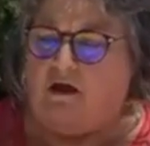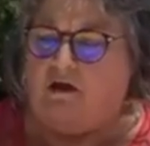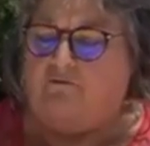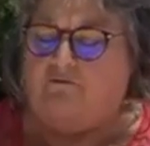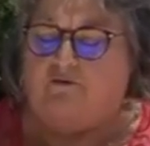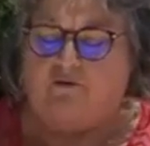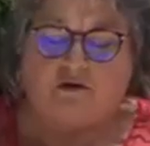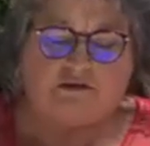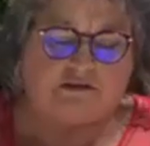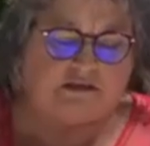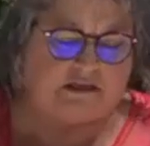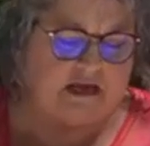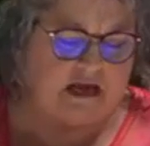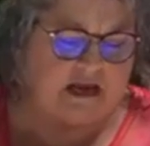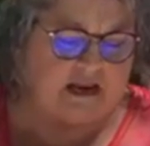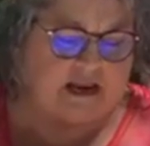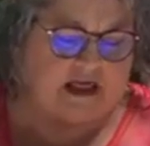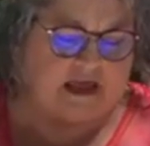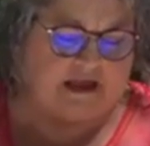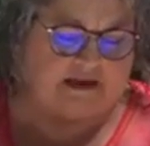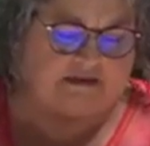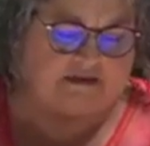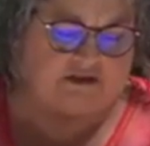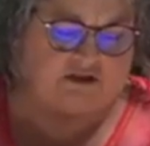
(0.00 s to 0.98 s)
First thing I'd
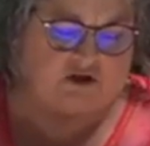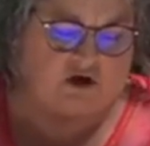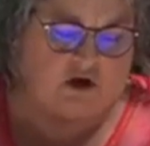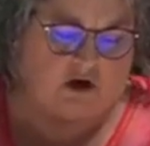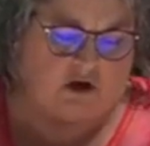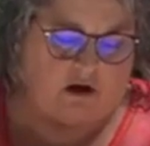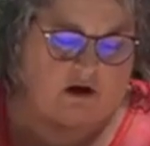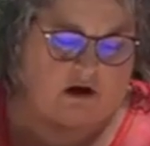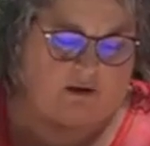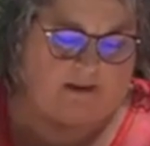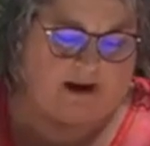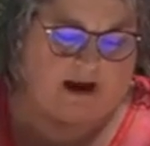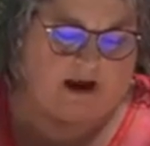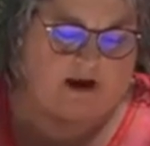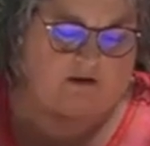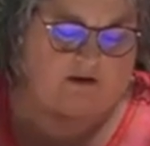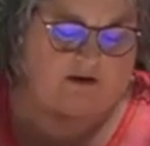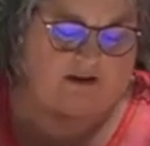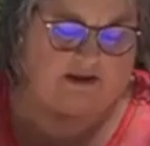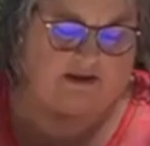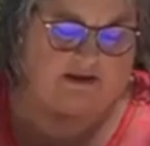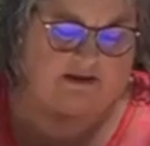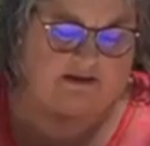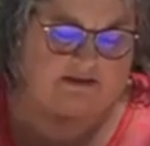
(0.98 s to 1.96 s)
like to talk about
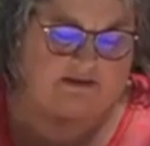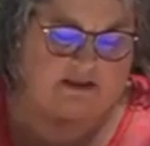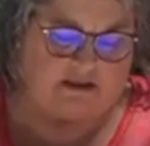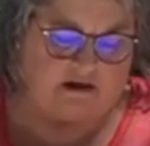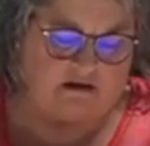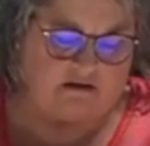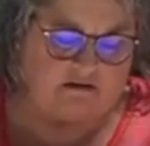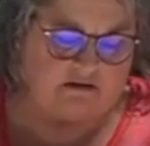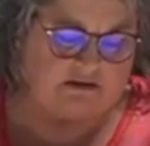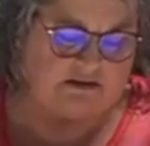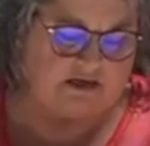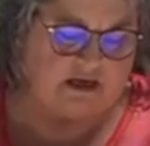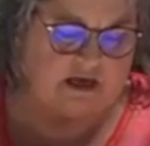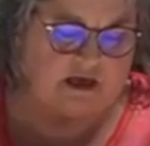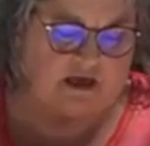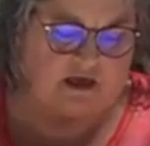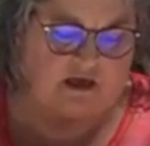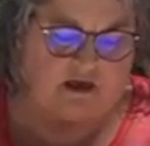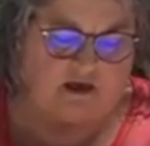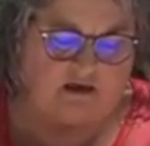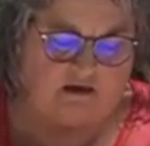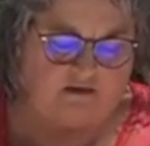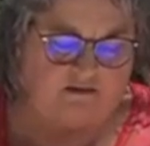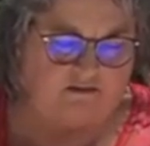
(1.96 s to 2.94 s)
is there is a
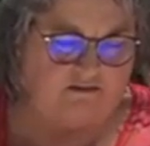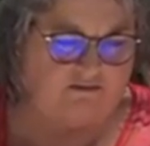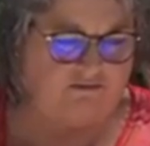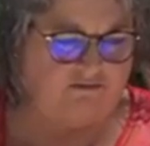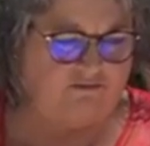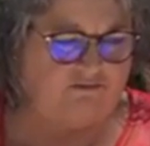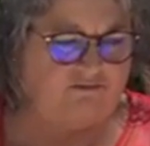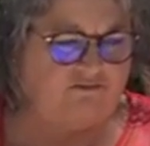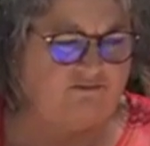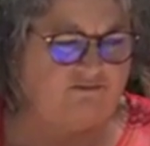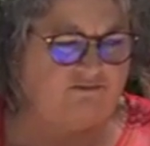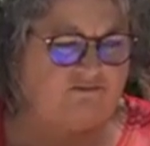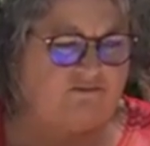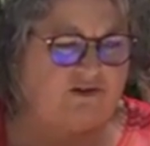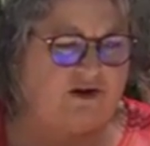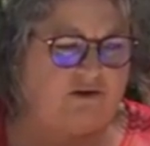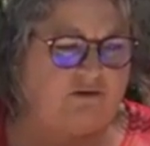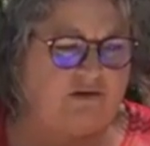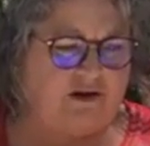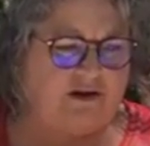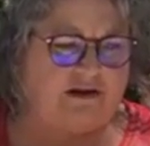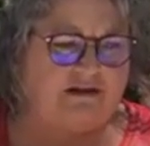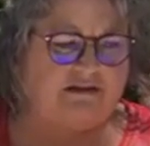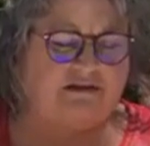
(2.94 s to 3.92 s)

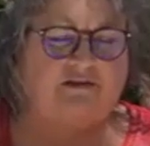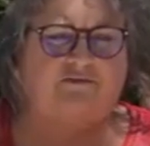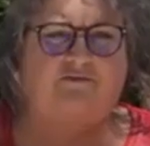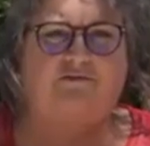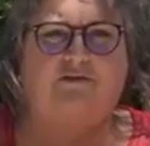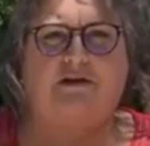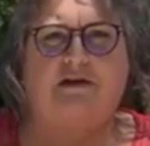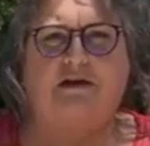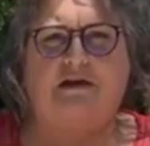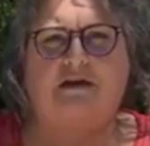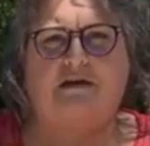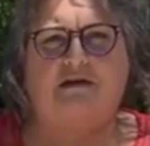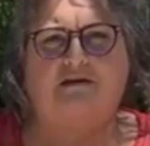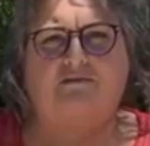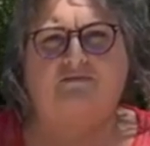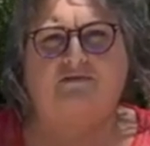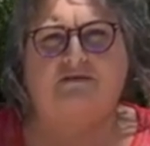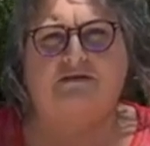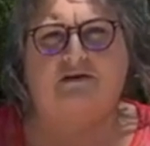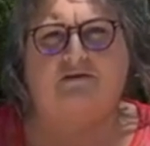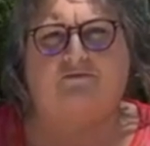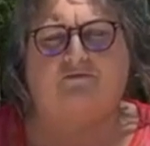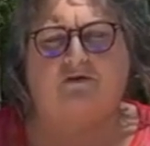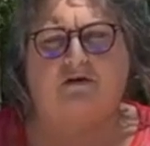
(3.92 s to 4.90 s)
very definitive
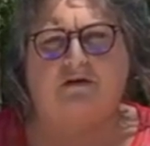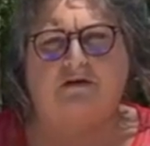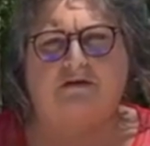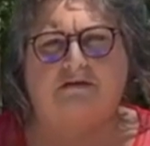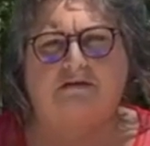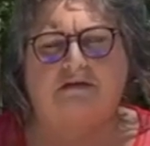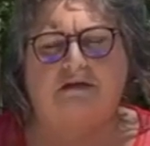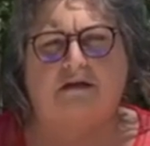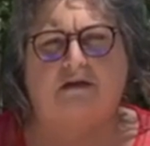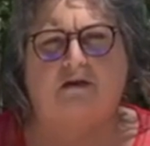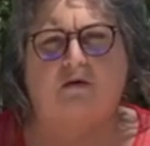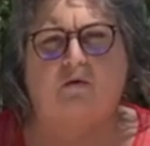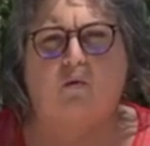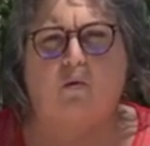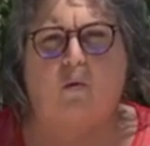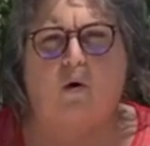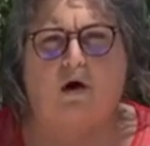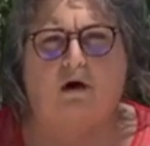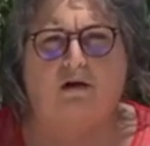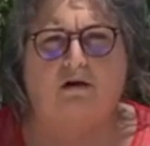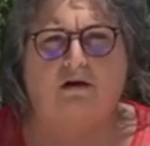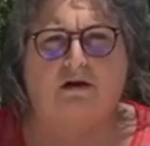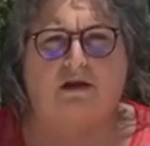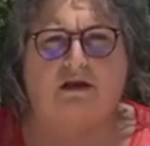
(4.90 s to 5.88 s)
difference in
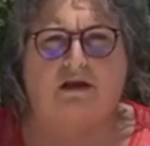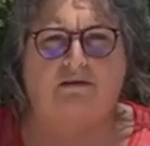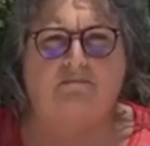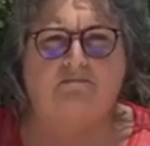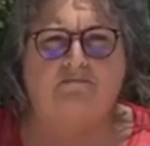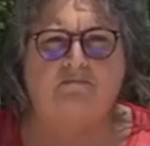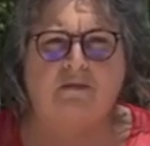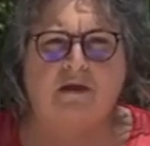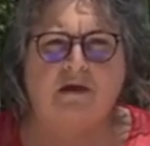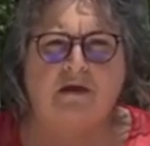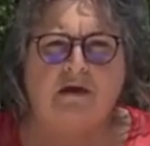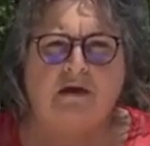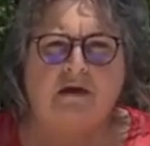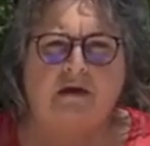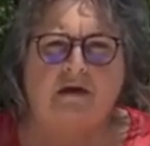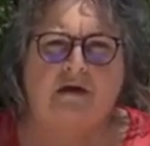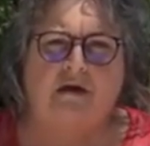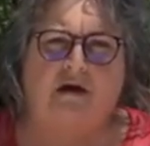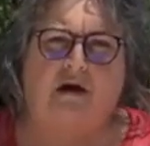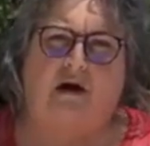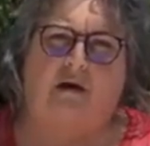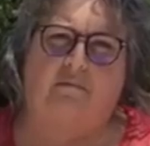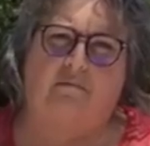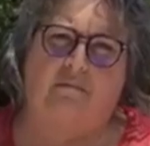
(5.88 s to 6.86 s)
quality
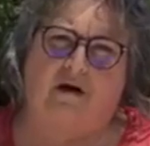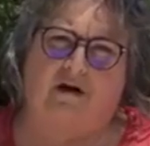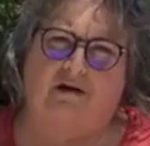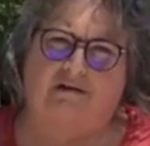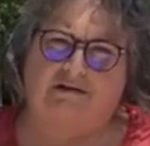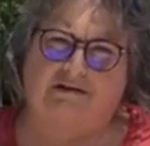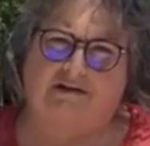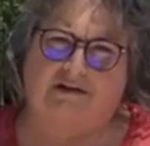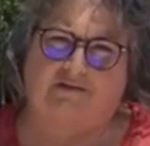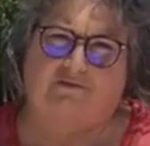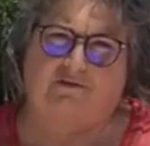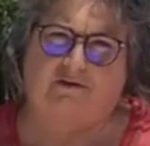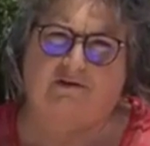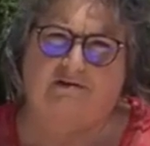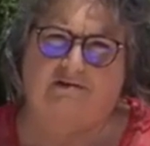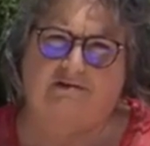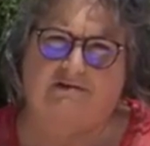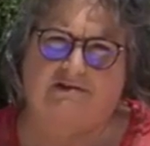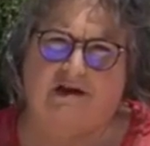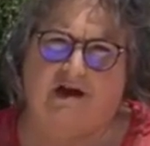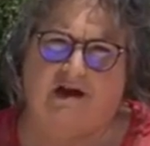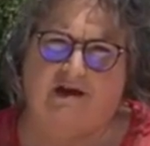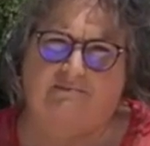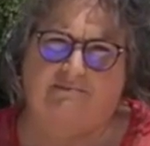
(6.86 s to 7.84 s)
among different
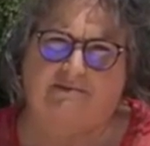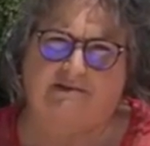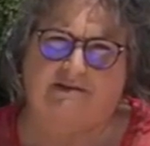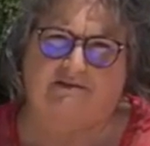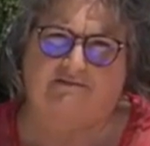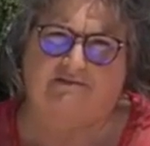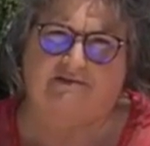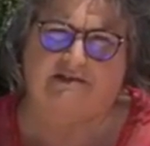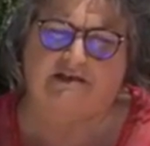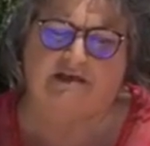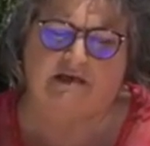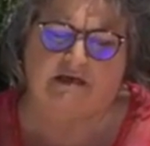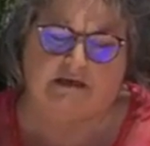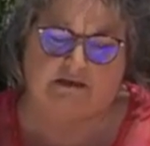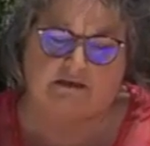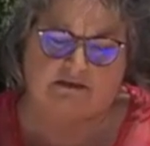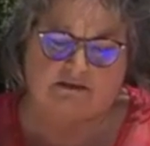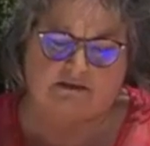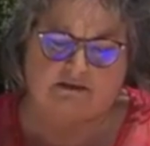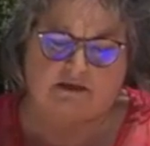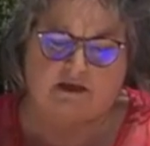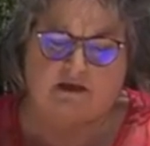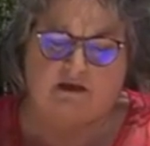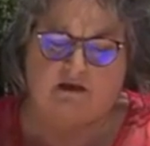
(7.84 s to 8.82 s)
types of
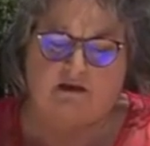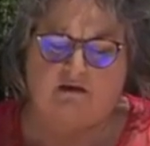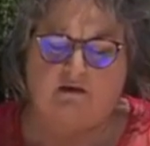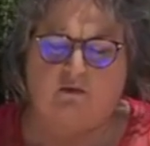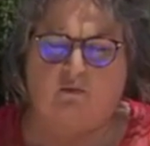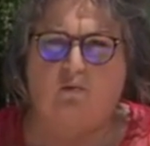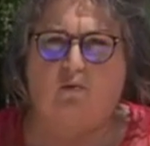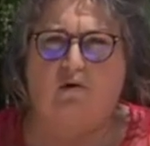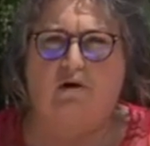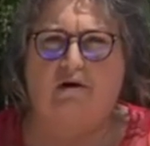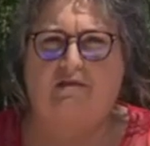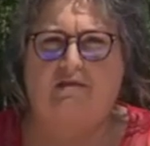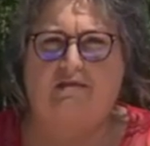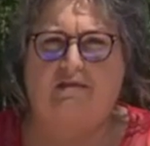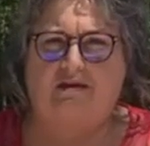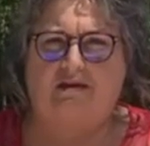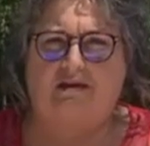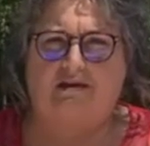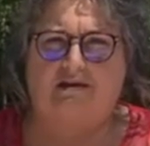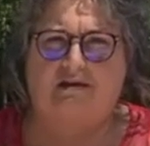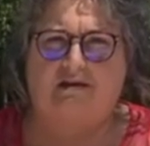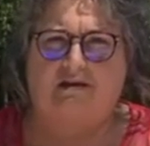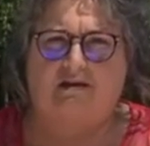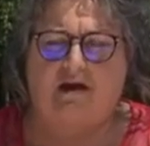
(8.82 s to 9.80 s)
teas, and one that
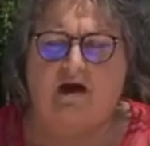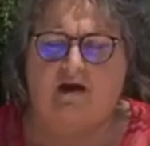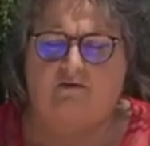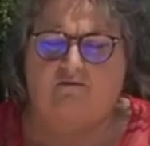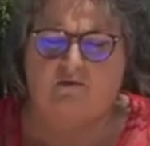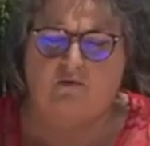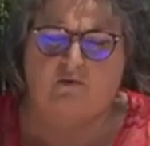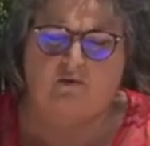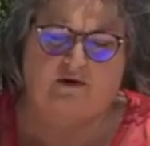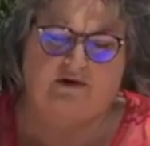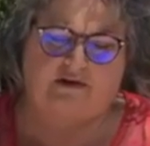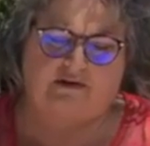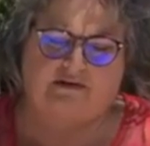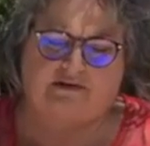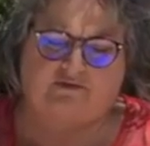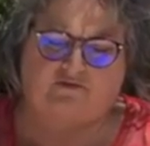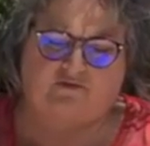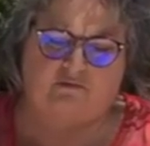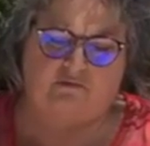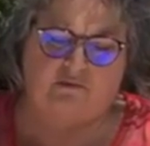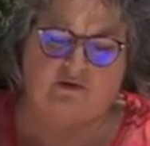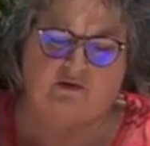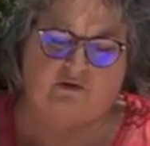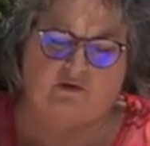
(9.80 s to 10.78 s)
everyone is
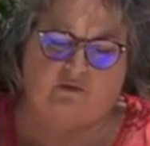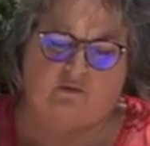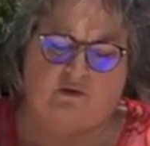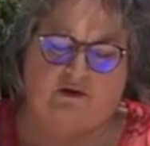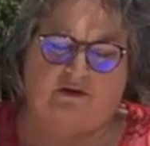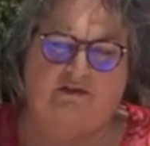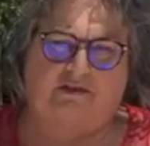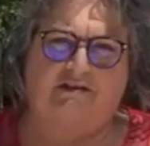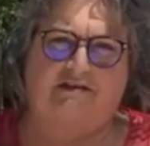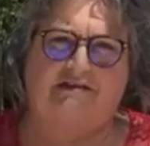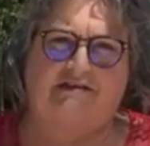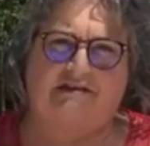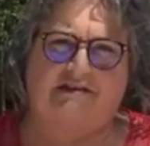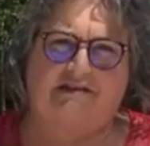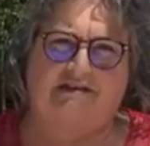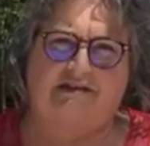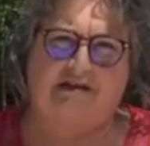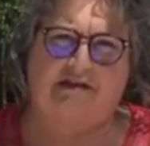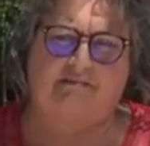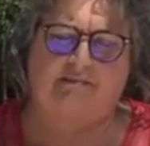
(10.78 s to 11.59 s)
familiar with is the tea